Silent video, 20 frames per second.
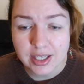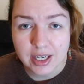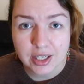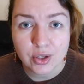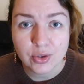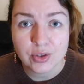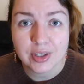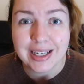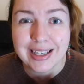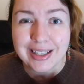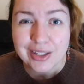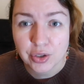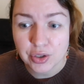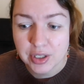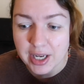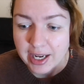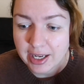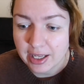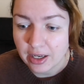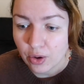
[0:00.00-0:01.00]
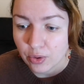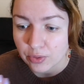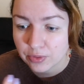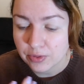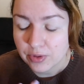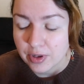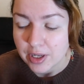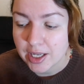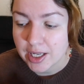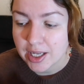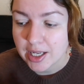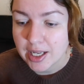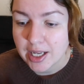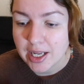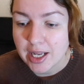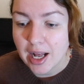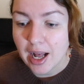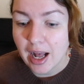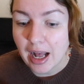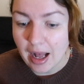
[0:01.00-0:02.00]
I don't need to take it off
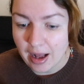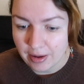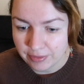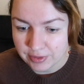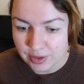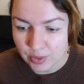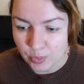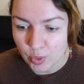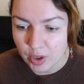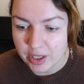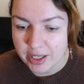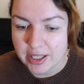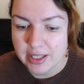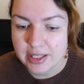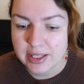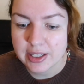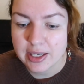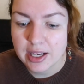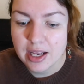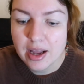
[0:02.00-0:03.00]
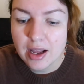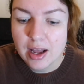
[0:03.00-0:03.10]
afterwards.